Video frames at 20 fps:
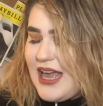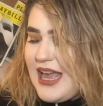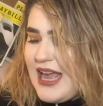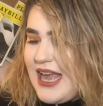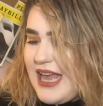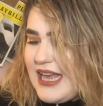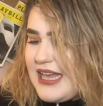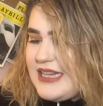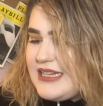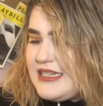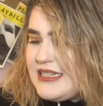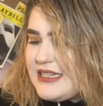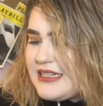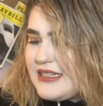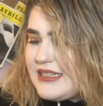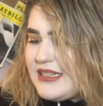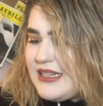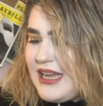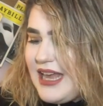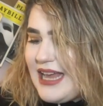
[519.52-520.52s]
And
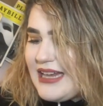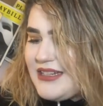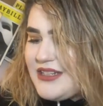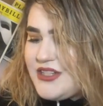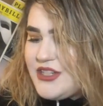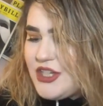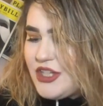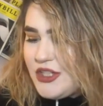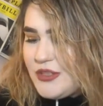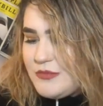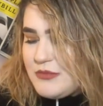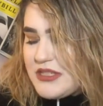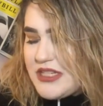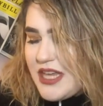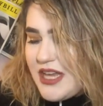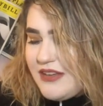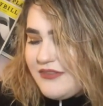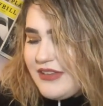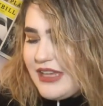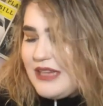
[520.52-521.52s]
in terms
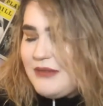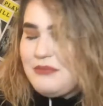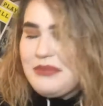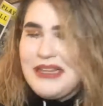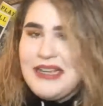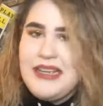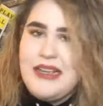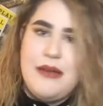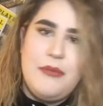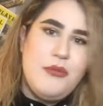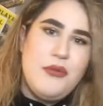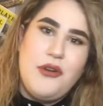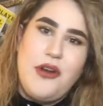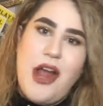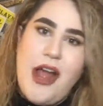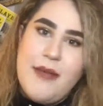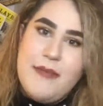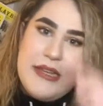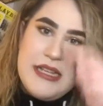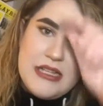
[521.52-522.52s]
of it being a
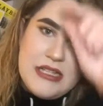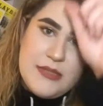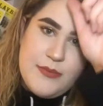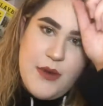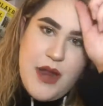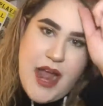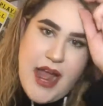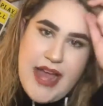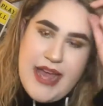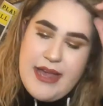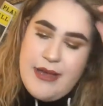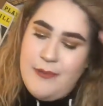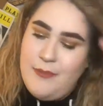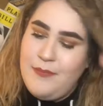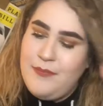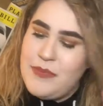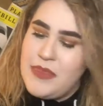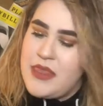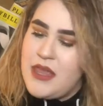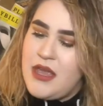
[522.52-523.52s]
priming spray,
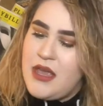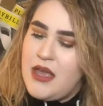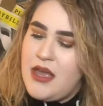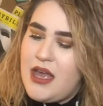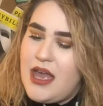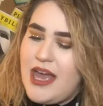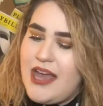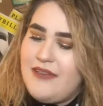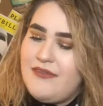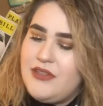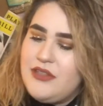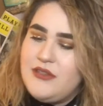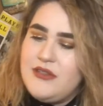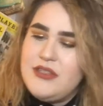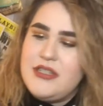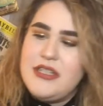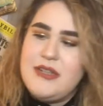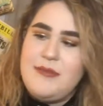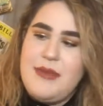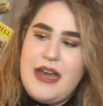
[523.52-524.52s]
I've
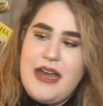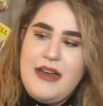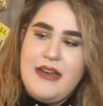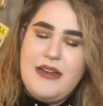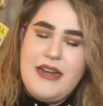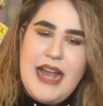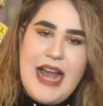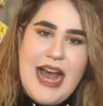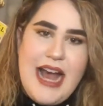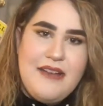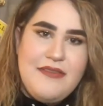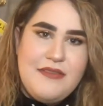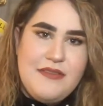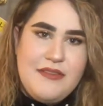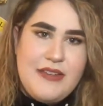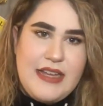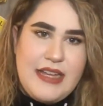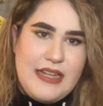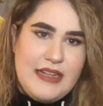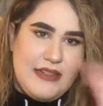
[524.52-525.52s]
used about half of
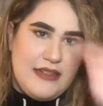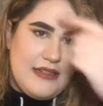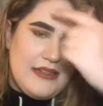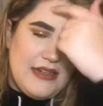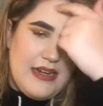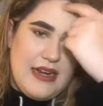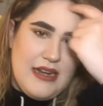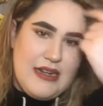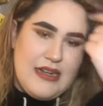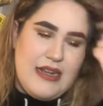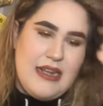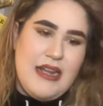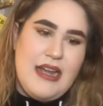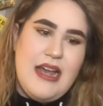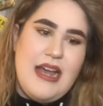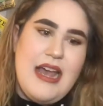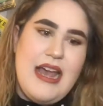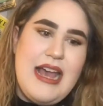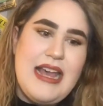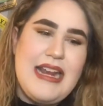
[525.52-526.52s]
it,
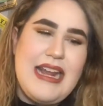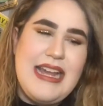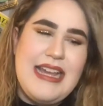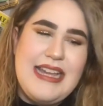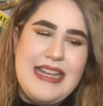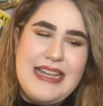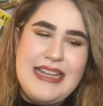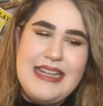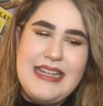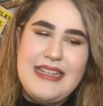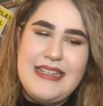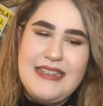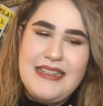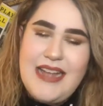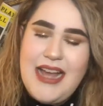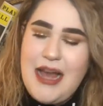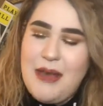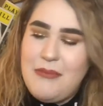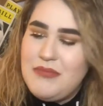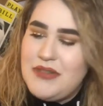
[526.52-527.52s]
and
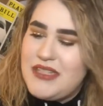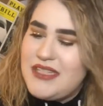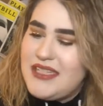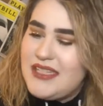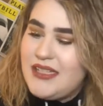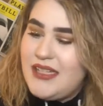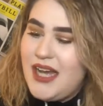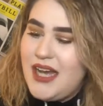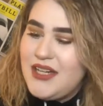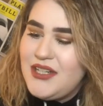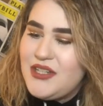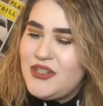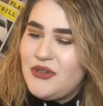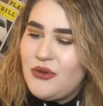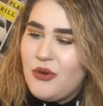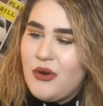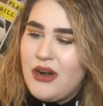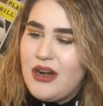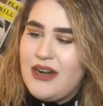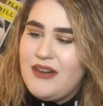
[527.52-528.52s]
I'm still
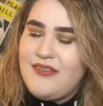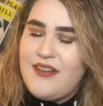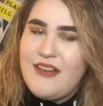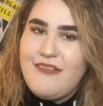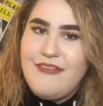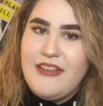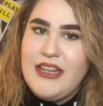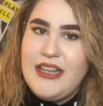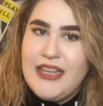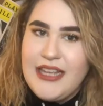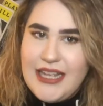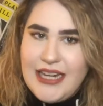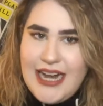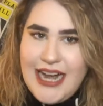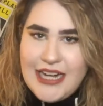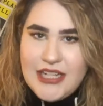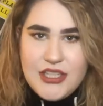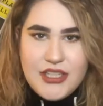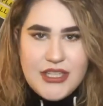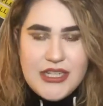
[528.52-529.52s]
unsure if I feel like it
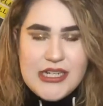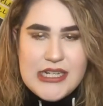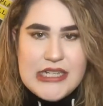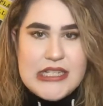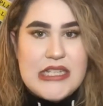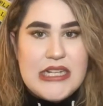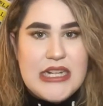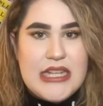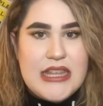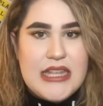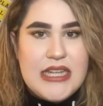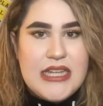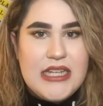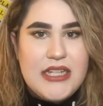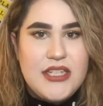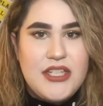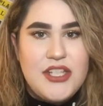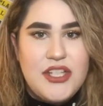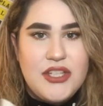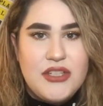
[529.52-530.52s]
actually does
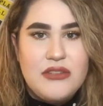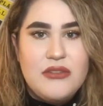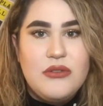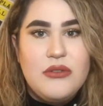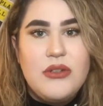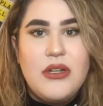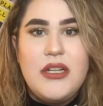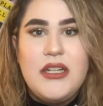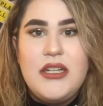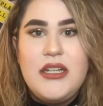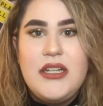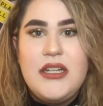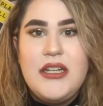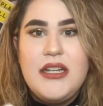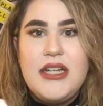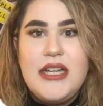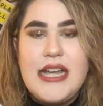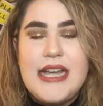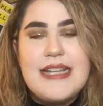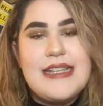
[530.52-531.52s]
anything to
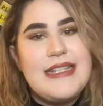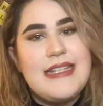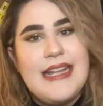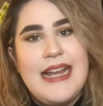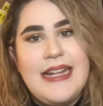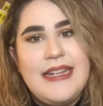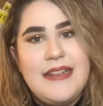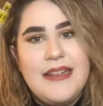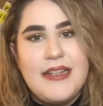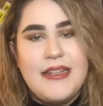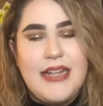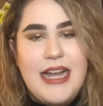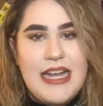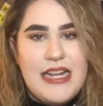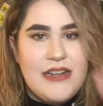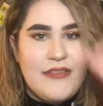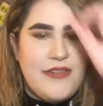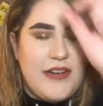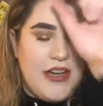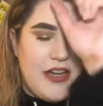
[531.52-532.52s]
extend the
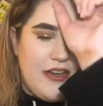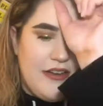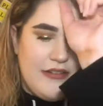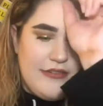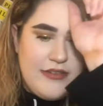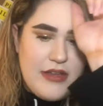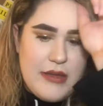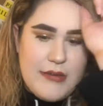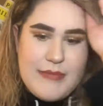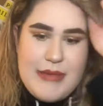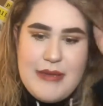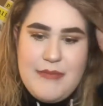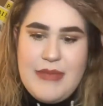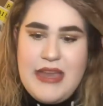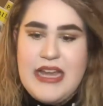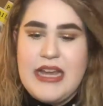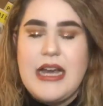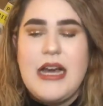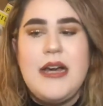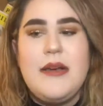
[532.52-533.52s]
life of my
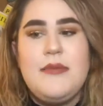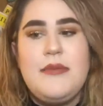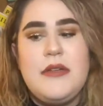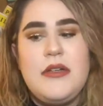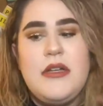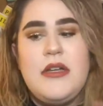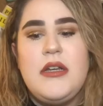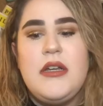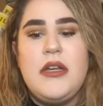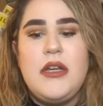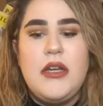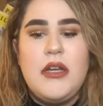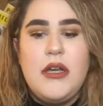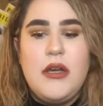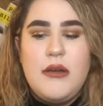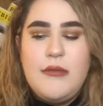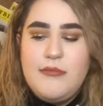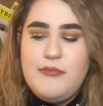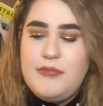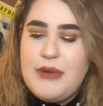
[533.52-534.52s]
makeup.
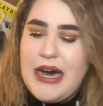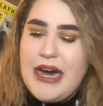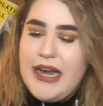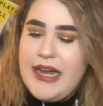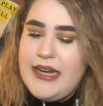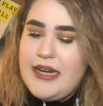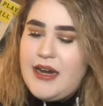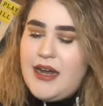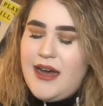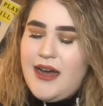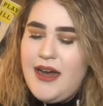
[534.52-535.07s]
But